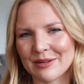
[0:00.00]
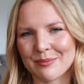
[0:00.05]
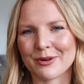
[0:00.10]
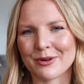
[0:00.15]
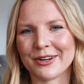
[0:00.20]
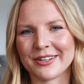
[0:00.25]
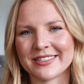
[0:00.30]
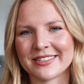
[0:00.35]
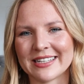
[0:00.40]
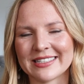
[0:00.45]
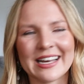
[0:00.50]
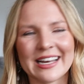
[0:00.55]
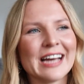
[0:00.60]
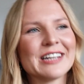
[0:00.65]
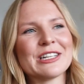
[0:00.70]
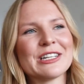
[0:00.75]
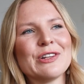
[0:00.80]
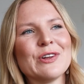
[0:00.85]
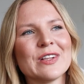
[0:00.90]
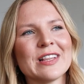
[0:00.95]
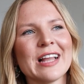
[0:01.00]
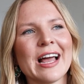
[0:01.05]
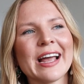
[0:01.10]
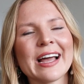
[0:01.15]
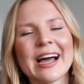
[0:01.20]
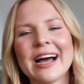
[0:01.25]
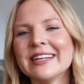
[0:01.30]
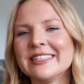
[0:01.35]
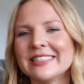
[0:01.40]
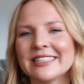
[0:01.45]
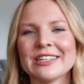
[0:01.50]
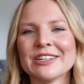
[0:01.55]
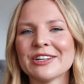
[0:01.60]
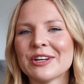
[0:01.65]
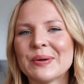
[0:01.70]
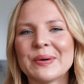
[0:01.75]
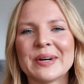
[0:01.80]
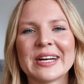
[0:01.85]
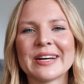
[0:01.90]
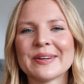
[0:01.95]
the process. I had to look like I didn't
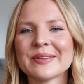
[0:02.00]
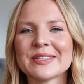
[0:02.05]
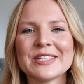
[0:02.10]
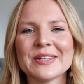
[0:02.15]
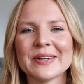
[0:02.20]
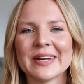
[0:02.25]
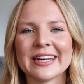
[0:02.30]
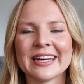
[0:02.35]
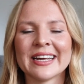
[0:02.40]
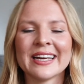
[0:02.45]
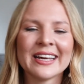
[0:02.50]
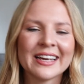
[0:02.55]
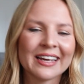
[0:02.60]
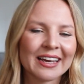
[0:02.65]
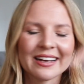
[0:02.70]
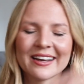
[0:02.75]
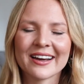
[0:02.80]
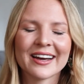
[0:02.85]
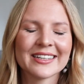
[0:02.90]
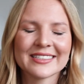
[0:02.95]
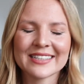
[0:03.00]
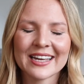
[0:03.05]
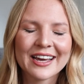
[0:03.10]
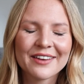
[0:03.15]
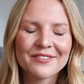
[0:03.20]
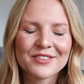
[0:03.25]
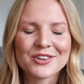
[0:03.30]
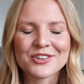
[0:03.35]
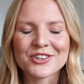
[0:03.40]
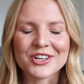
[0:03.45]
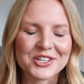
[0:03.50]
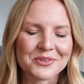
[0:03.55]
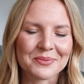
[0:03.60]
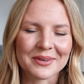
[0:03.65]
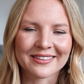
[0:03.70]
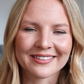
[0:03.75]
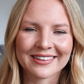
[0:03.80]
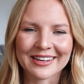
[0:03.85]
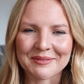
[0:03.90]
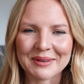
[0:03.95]
know what I was doing. And guys, I have no
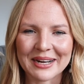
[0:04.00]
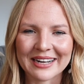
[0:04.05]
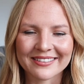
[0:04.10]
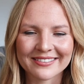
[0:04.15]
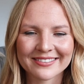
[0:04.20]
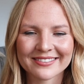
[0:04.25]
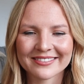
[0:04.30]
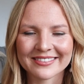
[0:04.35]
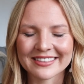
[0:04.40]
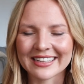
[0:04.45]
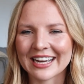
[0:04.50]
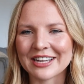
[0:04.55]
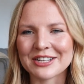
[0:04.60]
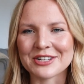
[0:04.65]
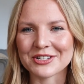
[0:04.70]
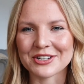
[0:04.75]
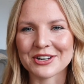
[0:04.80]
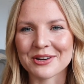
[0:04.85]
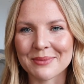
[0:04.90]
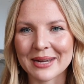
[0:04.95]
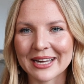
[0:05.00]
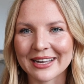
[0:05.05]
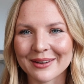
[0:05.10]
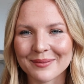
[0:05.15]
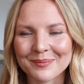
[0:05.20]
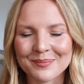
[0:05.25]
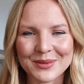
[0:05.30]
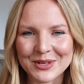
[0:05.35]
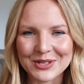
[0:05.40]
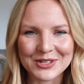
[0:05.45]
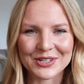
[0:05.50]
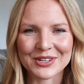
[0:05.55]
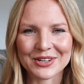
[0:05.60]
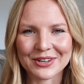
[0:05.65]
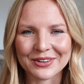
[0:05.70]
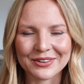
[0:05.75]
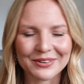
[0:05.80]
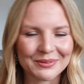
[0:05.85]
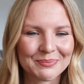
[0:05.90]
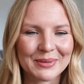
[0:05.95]
judgment about how you do your makeup. You do
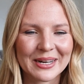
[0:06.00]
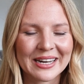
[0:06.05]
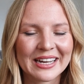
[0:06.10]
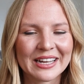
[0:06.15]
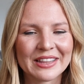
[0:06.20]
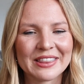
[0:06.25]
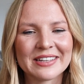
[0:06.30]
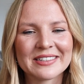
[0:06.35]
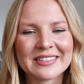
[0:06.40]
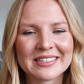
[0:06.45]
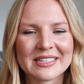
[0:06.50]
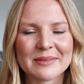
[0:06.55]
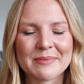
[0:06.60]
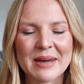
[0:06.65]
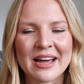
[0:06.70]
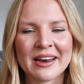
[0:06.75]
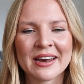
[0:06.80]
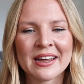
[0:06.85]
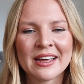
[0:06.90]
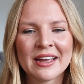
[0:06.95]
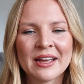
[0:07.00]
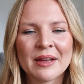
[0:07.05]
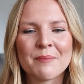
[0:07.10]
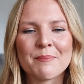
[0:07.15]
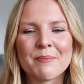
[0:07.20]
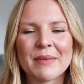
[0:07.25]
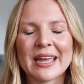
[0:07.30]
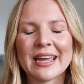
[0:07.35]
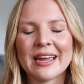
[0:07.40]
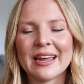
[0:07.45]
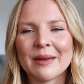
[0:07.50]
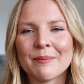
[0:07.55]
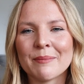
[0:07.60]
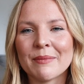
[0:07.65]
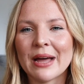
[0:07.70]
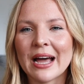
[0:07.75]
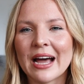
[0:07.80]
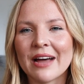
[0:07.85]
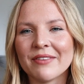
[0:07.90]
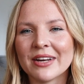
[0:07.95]
you. But this is about me
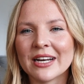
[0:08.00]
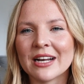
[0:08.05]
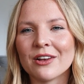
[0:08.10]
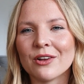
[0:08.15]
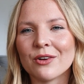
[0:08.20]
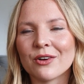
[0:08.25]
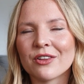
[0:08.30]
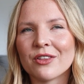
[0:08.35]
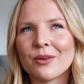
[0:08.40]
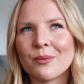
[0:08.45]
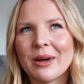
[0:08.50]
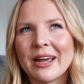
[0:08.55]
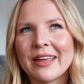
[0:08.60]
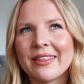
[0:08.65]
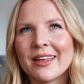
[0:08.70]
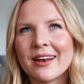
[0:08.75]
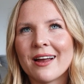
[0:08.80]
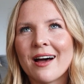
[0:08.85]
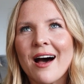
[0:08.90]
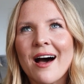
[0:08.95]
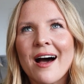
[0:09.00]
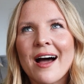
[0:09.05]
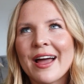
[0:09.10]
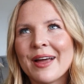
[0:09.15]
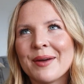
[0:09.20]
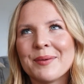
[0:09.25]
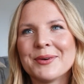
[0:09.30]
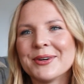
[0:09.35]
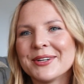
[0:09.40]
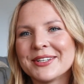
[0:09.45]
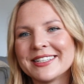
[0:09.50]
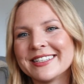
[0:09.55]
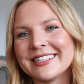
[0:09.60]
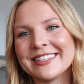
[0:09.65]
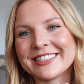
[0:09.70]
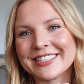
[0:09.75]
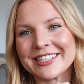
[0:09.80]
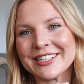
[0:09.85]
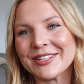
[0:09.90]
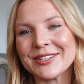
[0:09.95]
having it look the way that I wanted
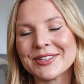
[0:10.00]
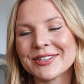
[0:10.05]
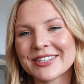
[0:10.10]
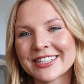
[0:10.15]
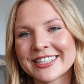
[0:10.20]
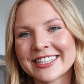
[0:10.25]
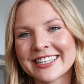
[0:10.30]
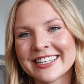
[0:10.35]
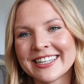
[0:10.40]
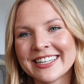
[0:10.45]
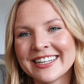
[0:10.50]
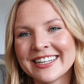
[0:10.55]
it to look,